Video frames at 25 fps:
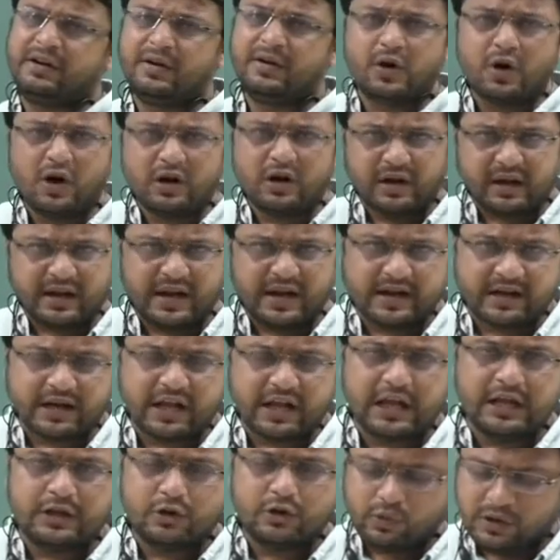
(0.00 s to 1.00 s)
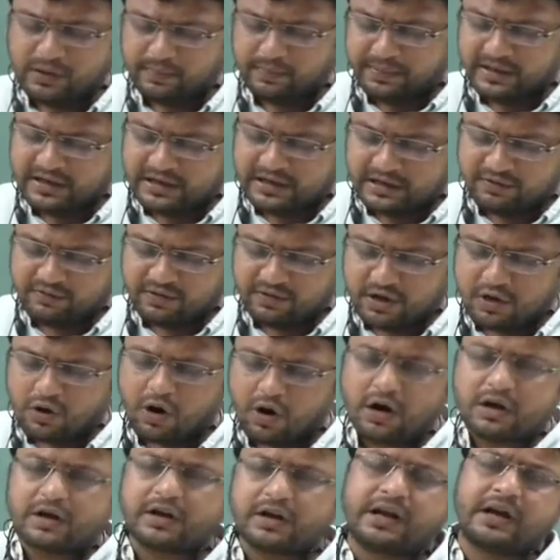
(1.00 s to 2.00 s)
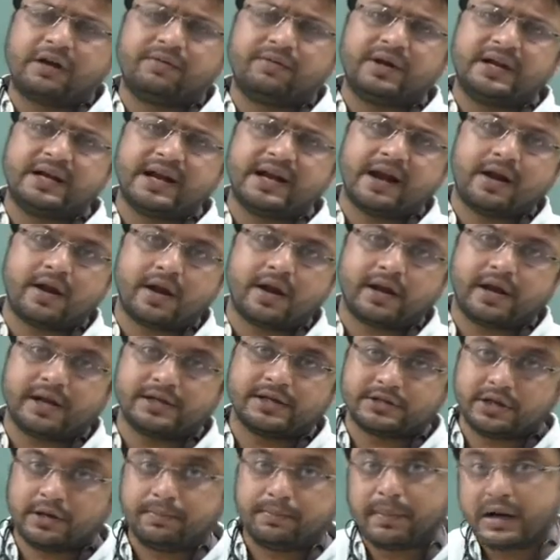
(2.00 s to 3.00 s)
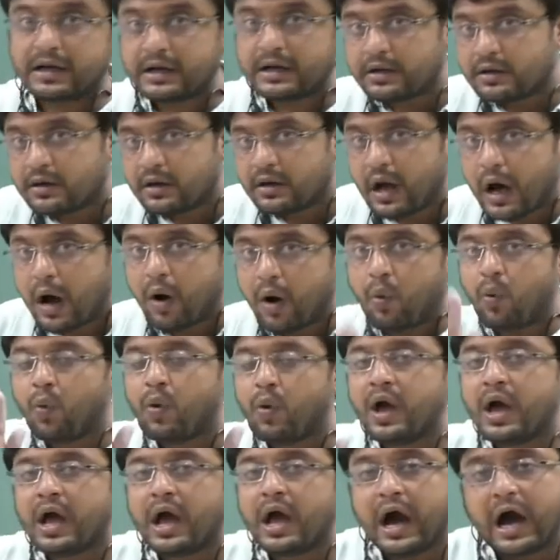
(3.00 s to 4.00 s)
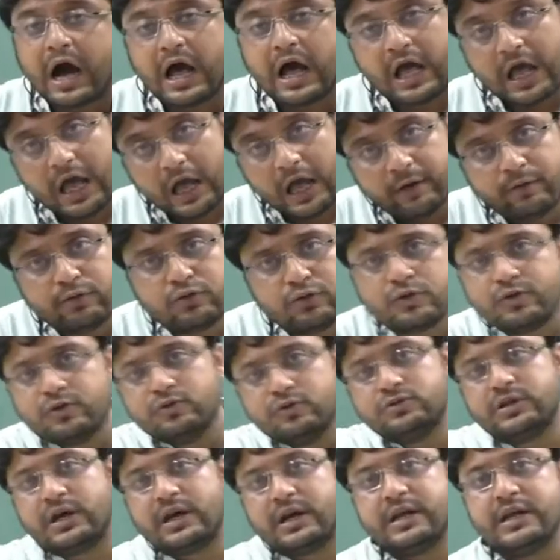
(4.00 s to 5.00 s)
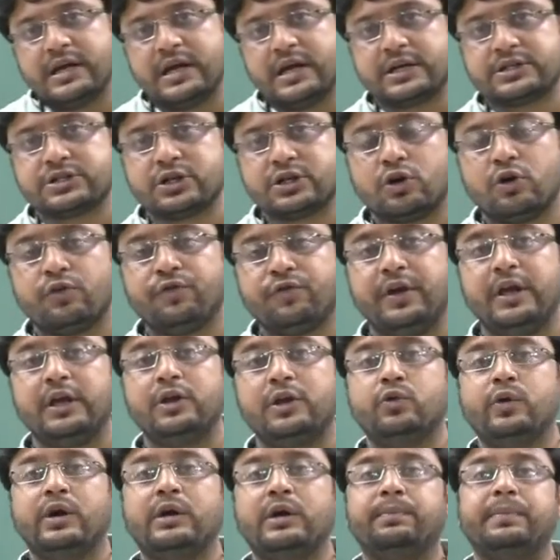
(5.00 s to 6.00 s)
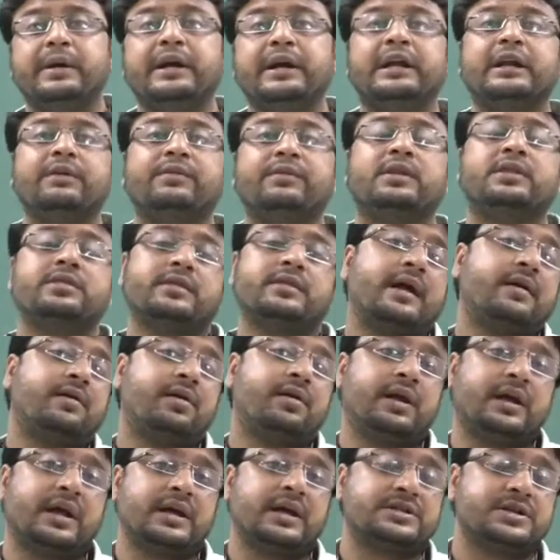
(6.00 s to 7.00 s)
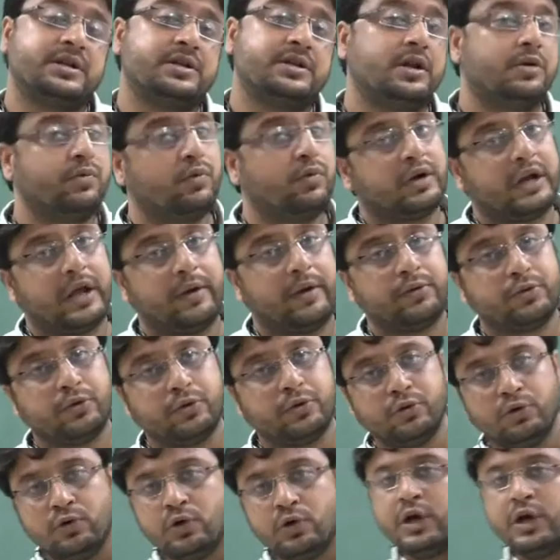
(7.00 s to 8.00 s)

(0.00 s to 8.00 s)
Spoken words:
will not react. AU and PT will not react with nitric acid. But now I have to do the reaction of AU and PT with nitric acid. Then what I have to do?